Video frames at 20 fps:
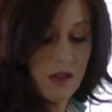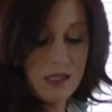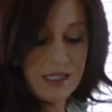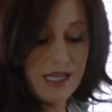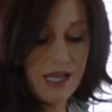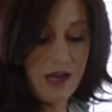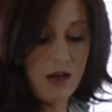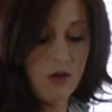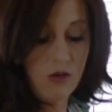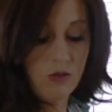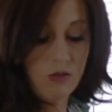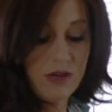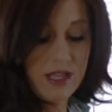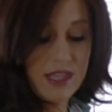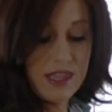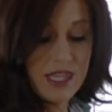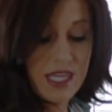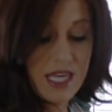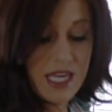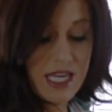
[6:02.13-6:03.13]
Now,
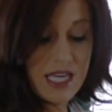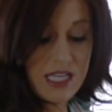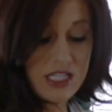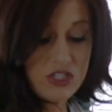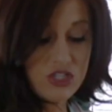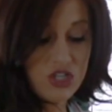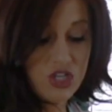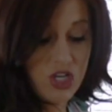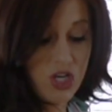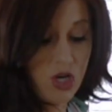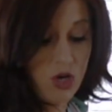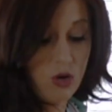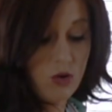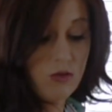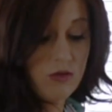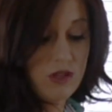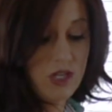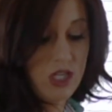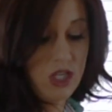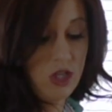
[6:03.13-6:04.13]
with each
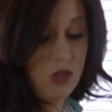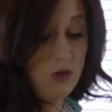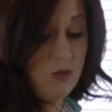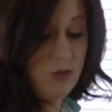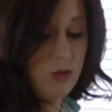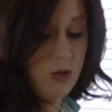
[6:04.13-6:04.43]
coat that you